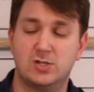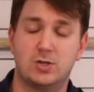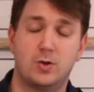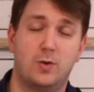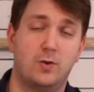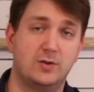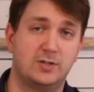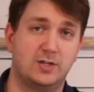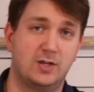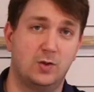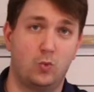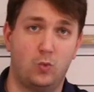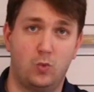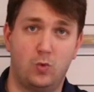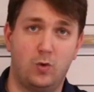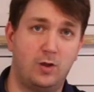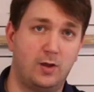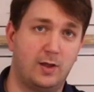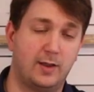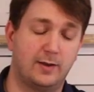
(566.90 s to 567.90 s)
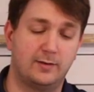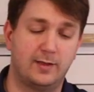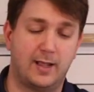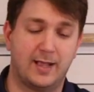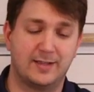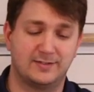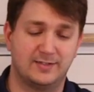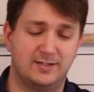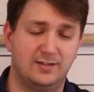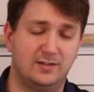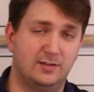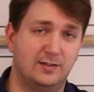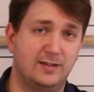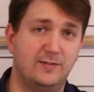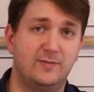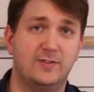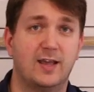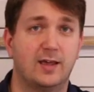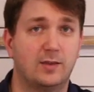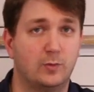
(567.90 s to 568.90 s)
charging one and still
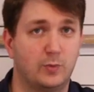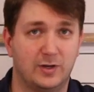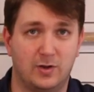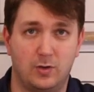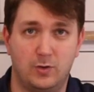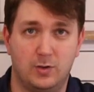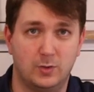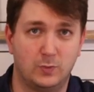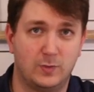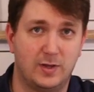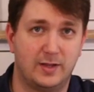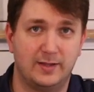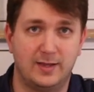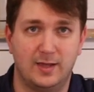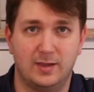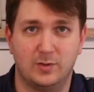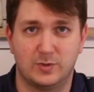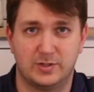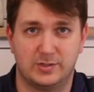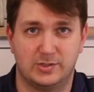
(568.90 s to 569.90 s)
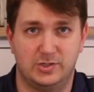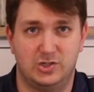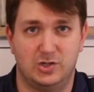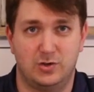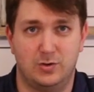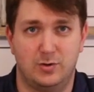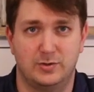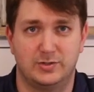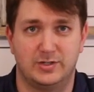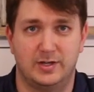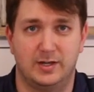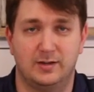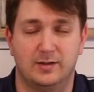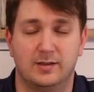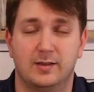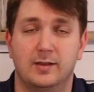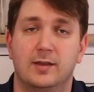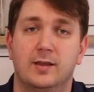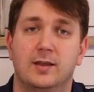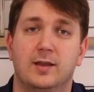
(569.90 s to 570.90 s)
leave the other one on while the other one's charging.
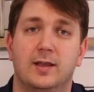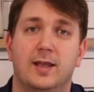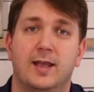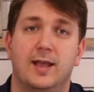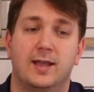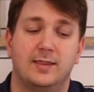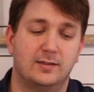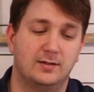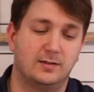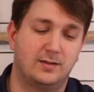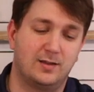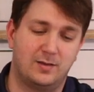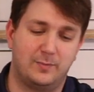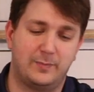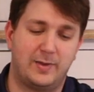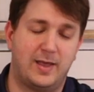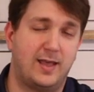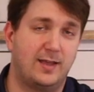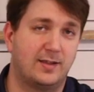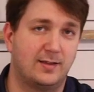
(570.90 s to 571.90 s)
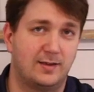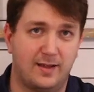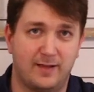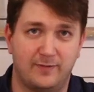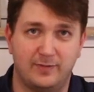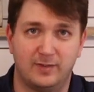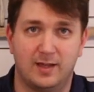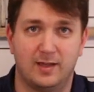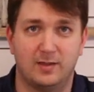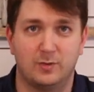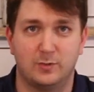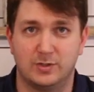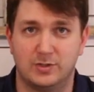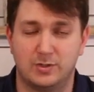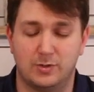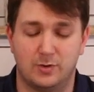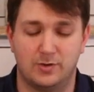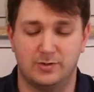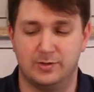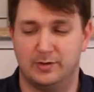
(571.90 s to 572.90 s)
And then come back and have the other one
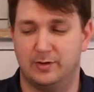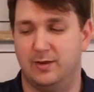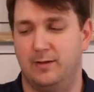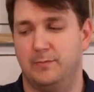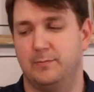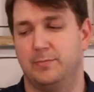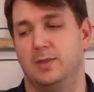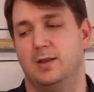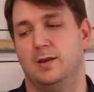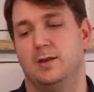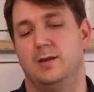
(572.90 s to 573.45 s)
charging up.